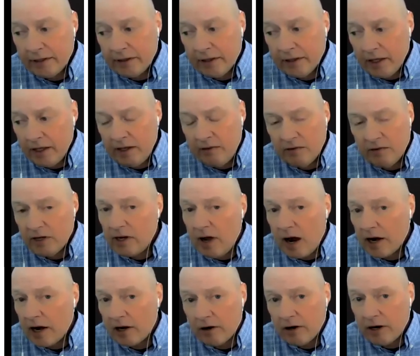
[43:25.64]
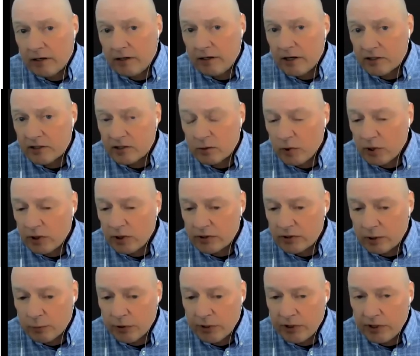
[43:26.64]
even higher ed customers
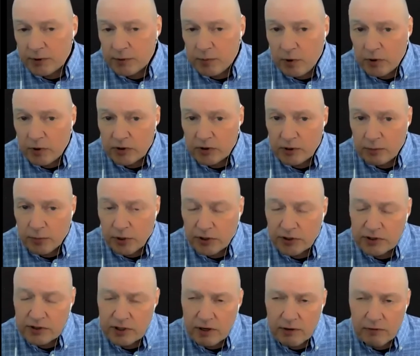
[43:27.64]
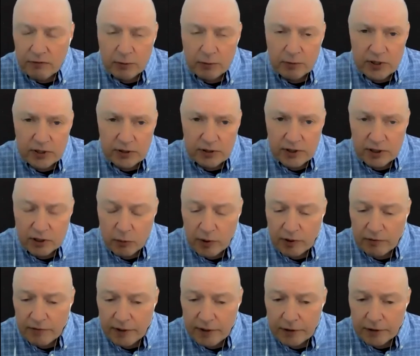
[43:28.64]
are predisposed to purchasing it from tier
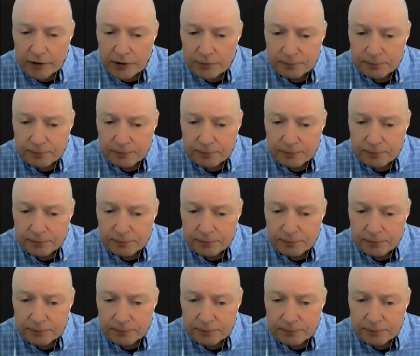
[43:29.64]
one vendors.